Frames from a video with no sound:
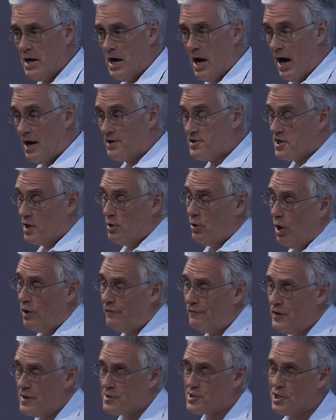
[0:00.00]
And so,
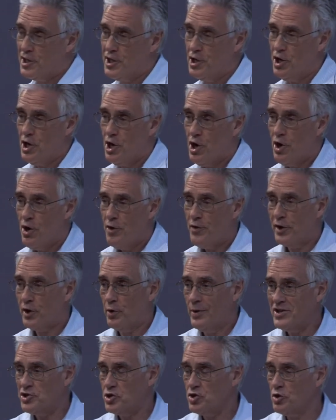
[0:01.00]
obviously, the
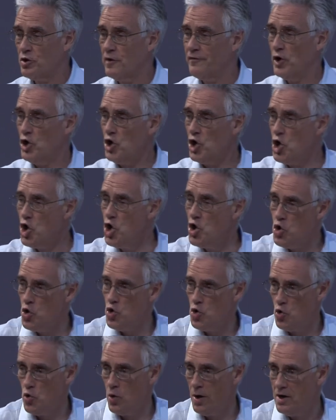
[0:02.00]
question of
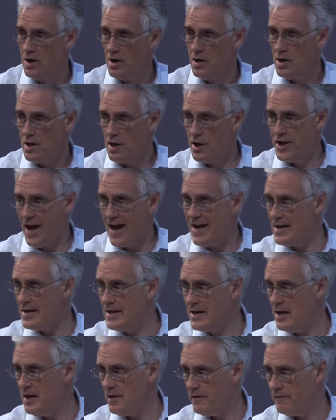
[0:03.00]
who they
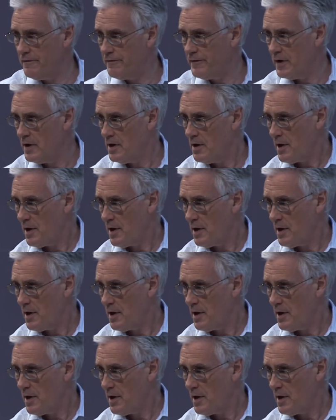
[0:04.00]
give